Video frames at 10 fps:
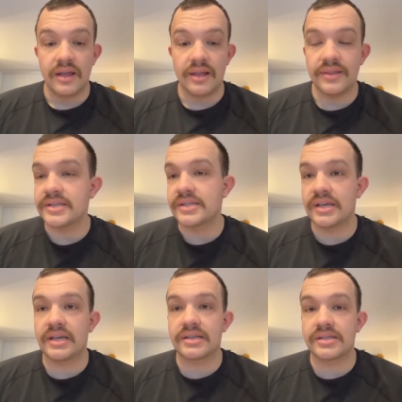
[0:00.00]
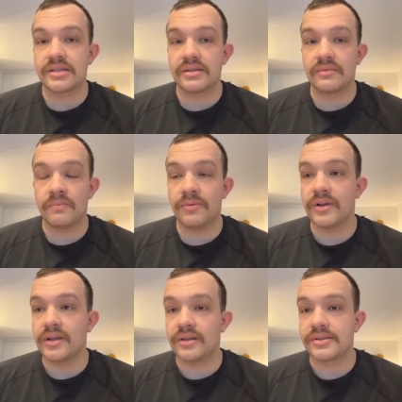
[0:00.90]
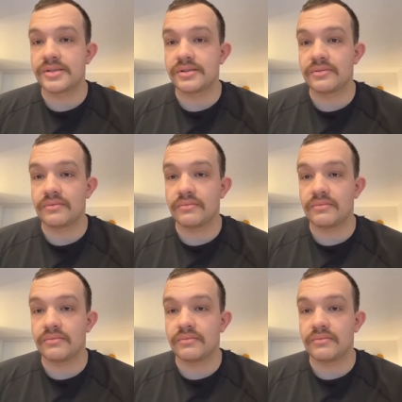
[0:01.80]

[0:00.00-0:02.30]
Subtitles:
And this text brings